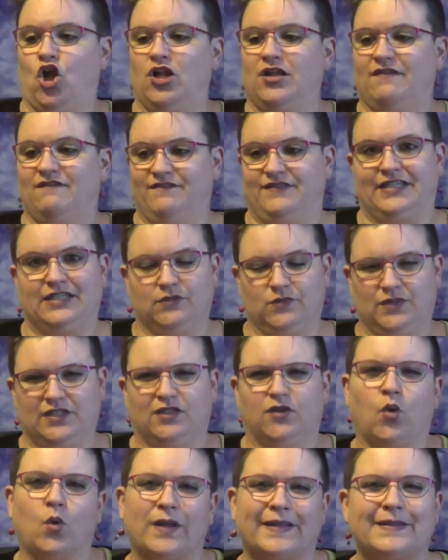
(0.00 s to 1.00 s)
If the
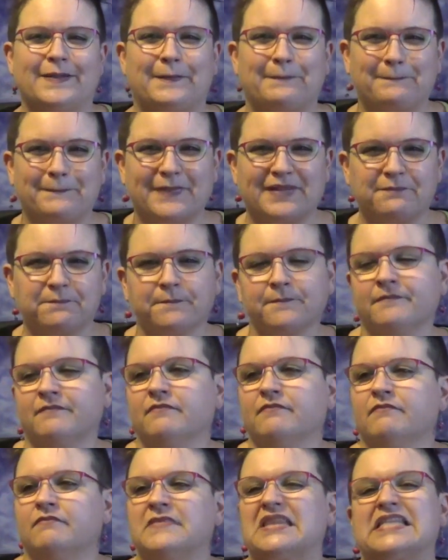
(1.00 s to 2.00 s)
person is hard of hearing,
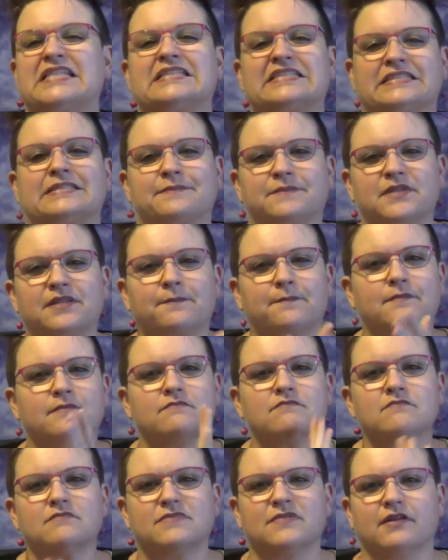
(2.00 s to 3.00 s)
or if they label
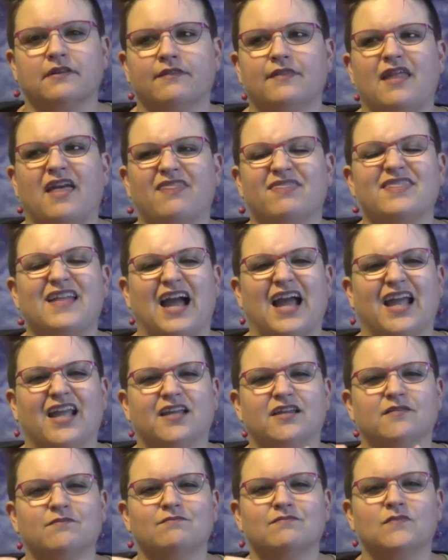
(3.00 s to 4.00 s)
themselves as hearing
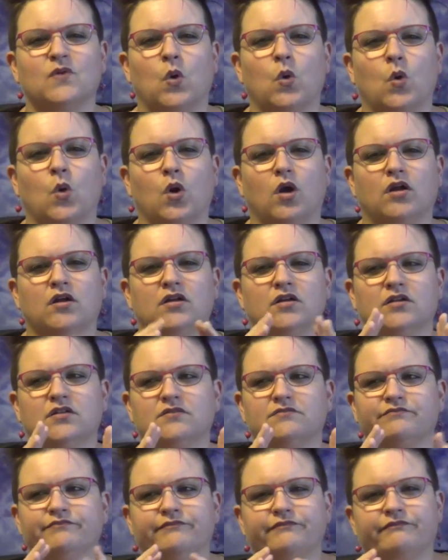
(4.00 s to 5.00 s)
impaired,
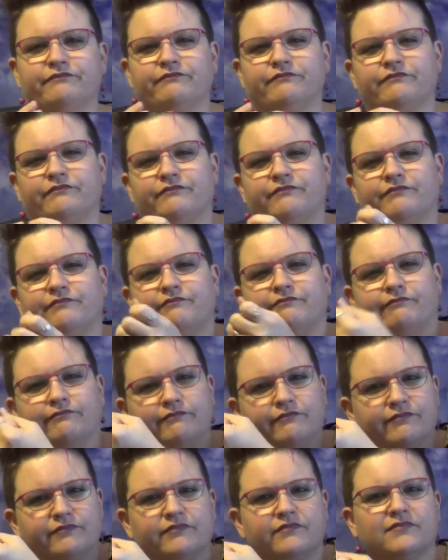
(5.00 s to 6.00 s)

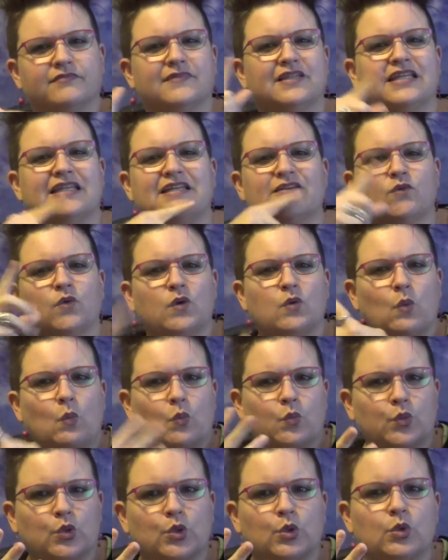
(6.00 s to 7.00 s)
normally that means that
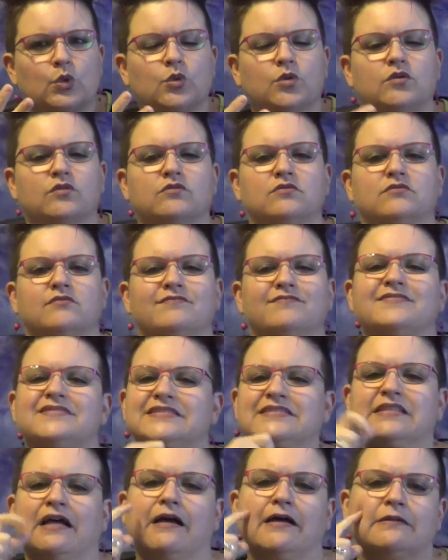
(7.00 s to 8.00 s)
they are
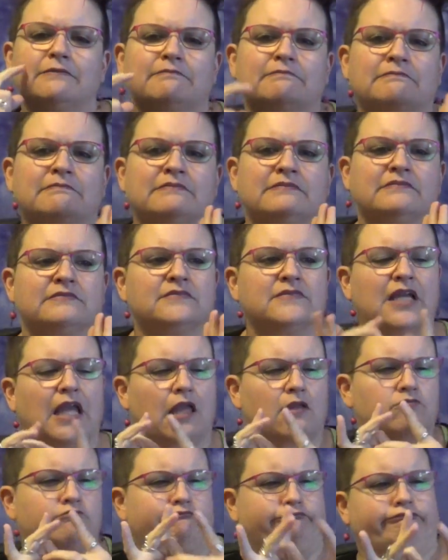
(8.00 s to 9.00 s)
more in the hearing
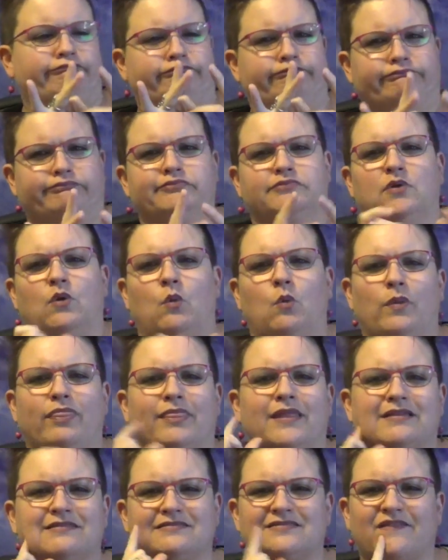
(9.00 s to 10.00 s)
world and they don't
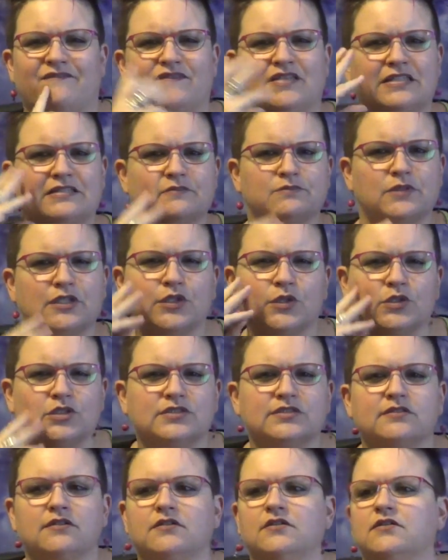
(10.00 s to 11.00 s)

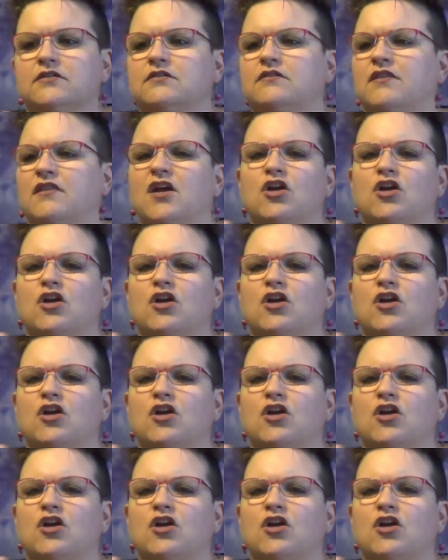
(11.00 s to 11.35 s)
necessarily